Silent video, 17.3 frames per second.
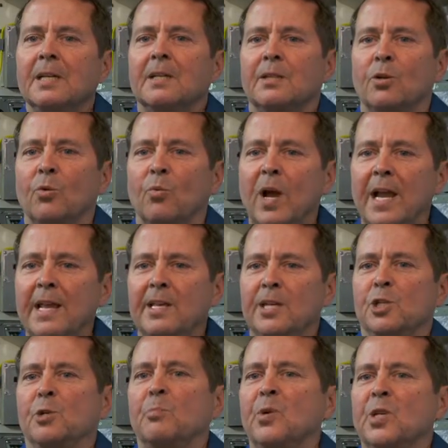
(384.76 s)
The way
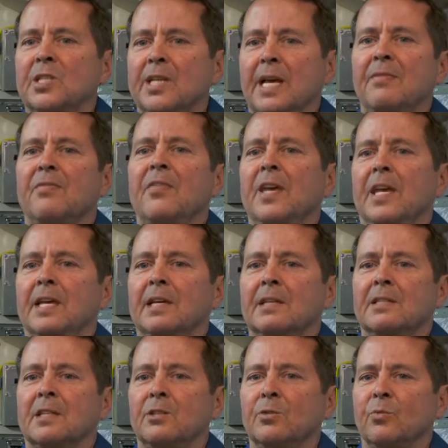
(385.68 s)
that you present
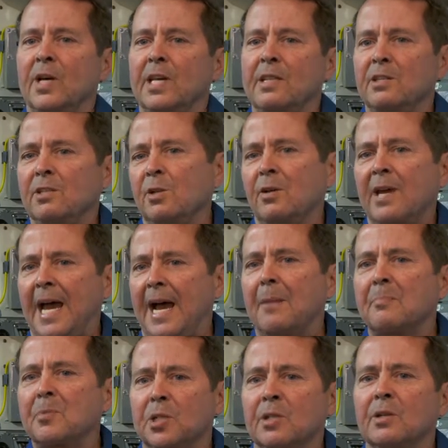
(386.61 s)
things and the way that you
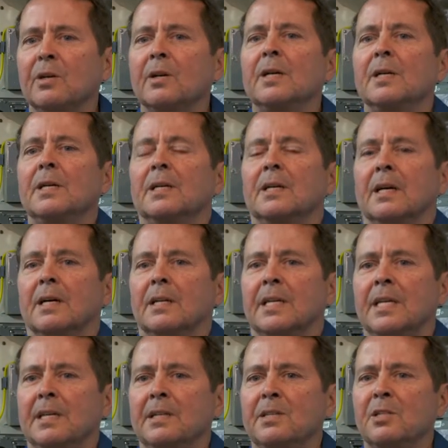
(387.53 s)
capture a
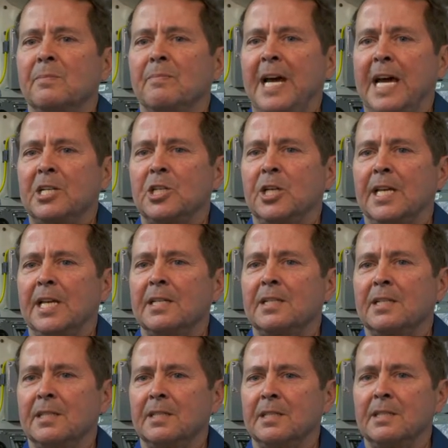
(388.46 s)
kid's
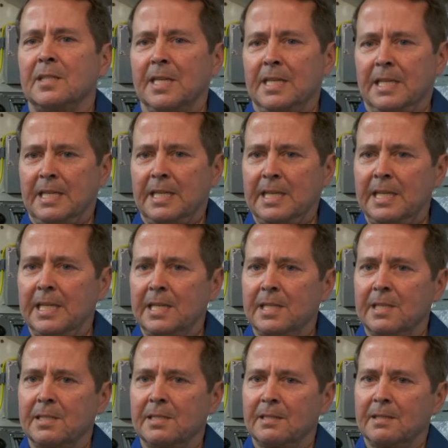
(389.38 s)
imagination
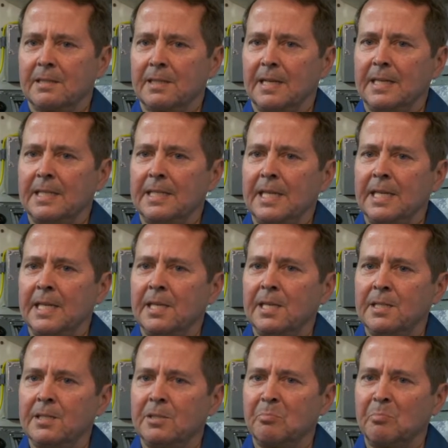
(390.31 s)
is
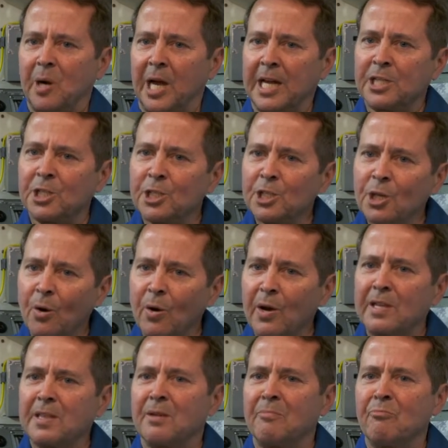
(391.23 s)
by
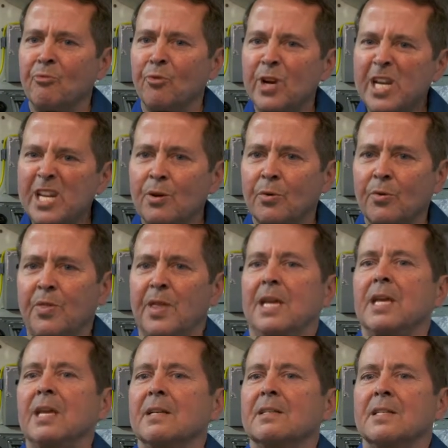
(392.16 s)
showing them real
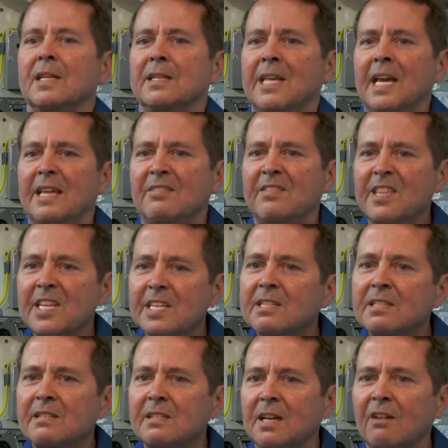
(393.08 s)
things and that
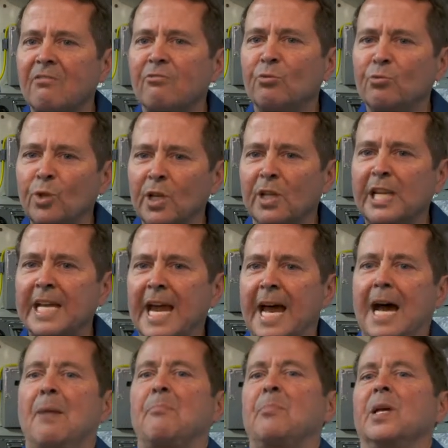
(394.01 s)
this stuff really
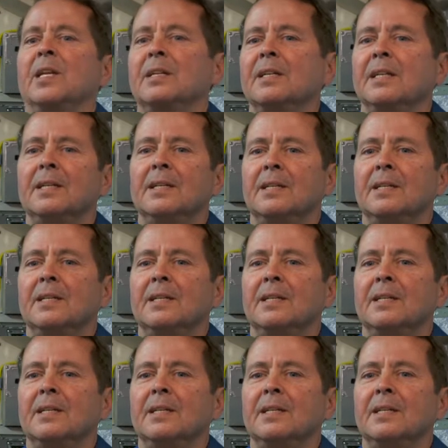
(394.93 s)
happened.